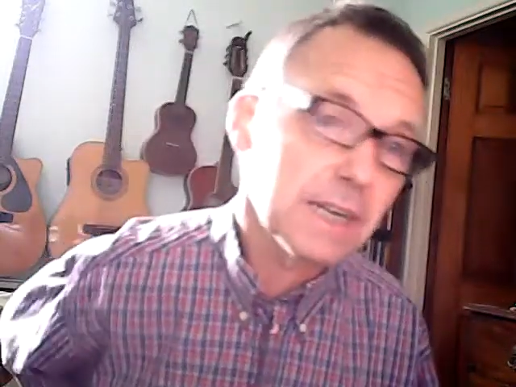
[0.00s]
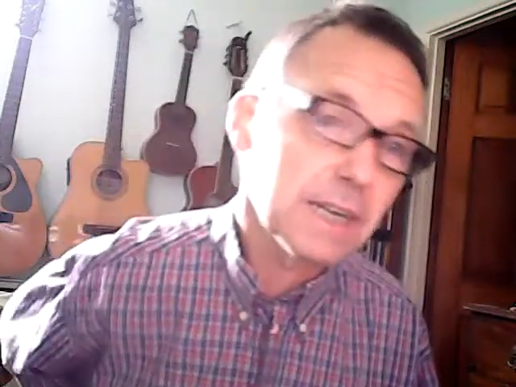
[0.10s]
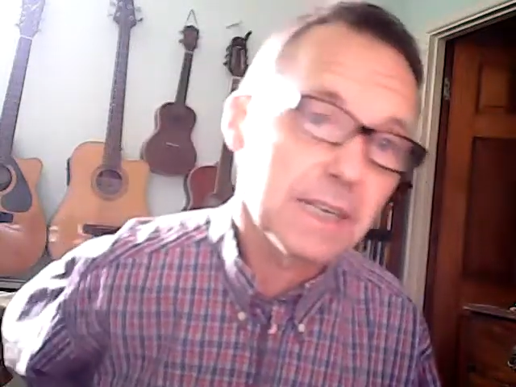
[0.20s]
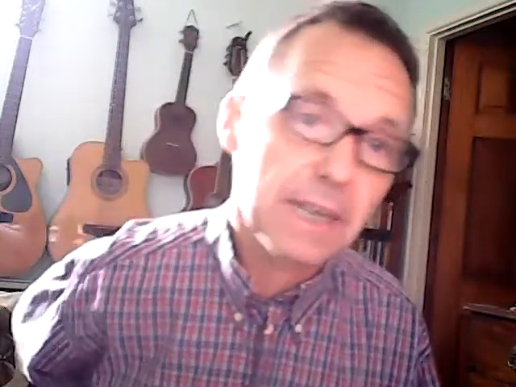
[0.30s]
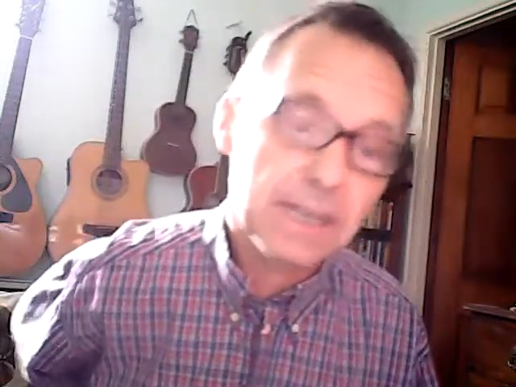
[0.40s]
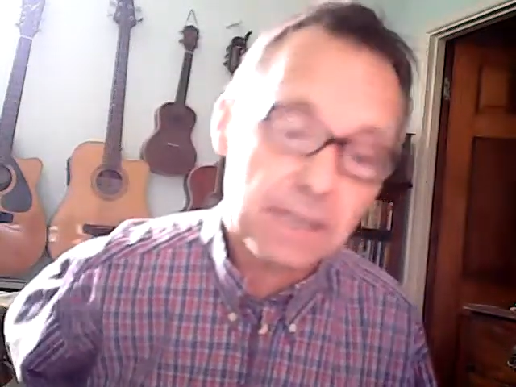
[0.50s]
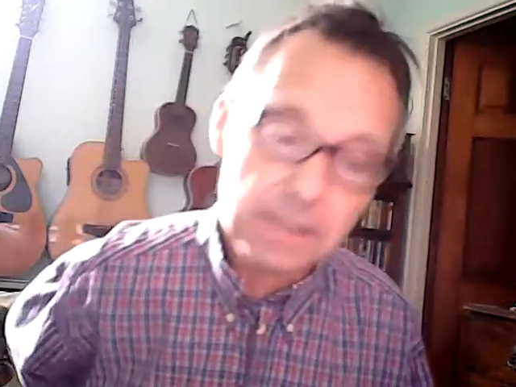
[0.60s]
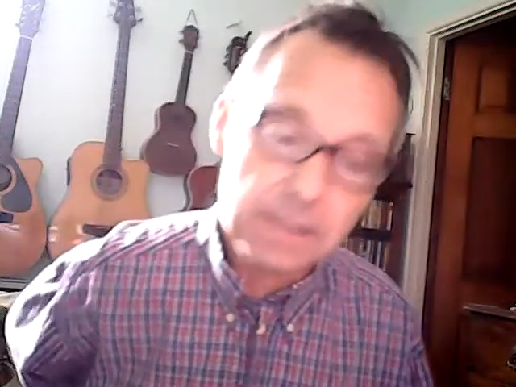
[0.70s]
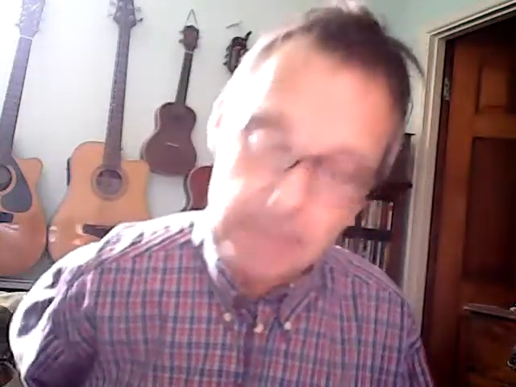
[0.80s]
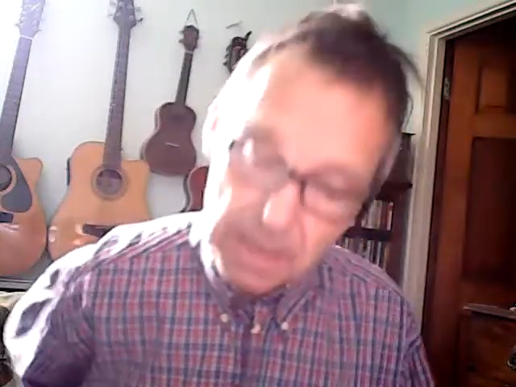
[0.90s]
Okay? Because
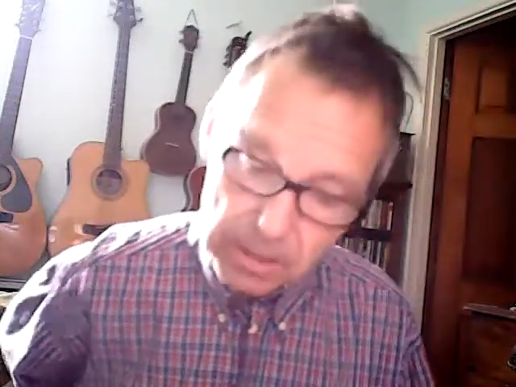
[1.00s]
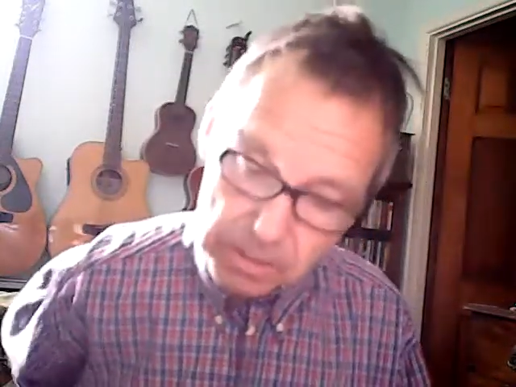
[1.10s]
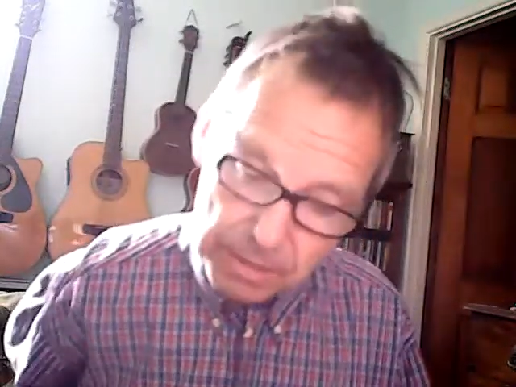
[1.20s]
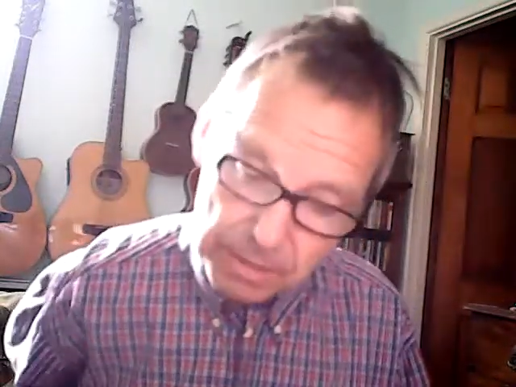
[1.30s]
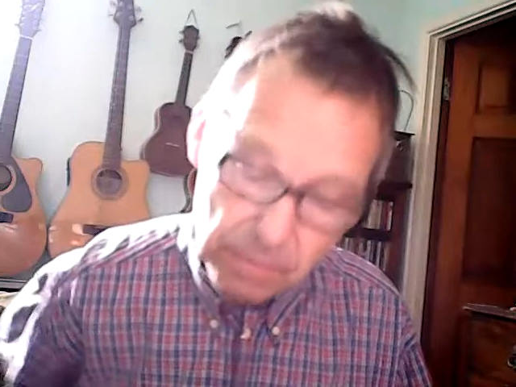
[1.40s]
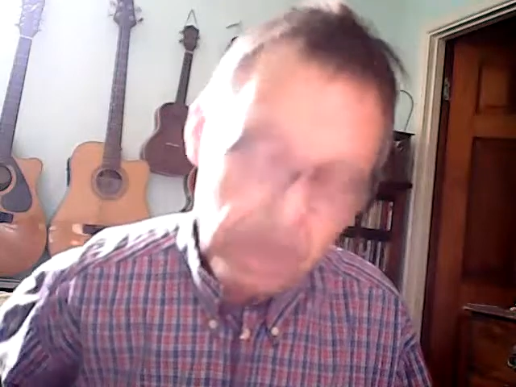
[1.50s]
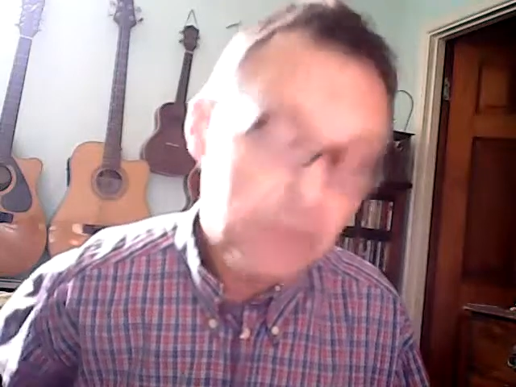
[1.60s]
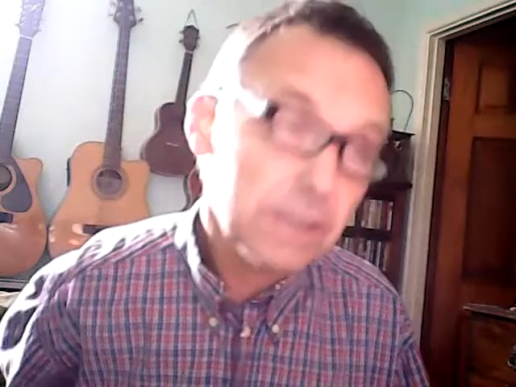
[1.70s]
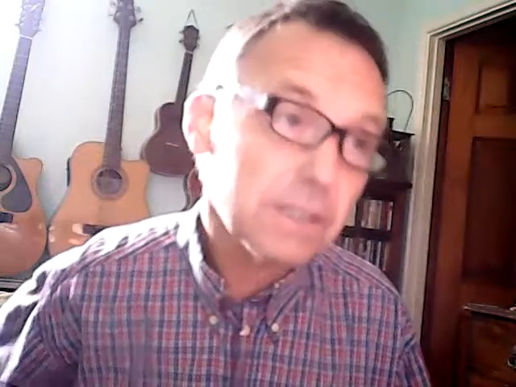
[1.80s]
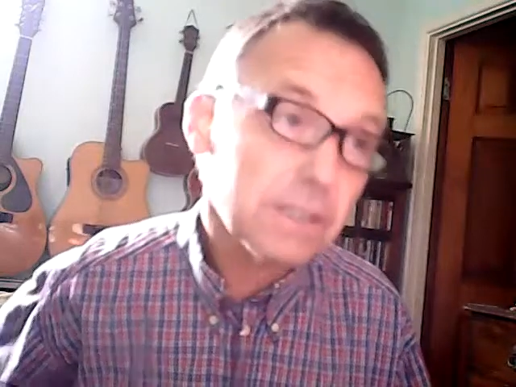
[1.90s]
to be quite
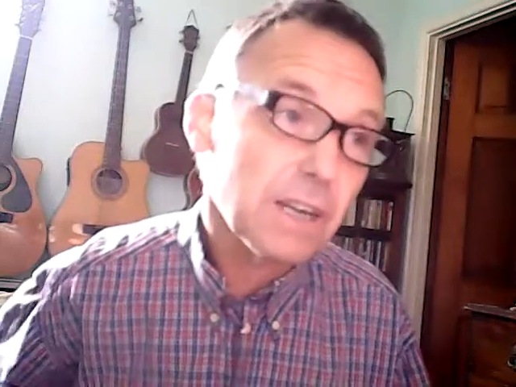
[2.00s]
honest,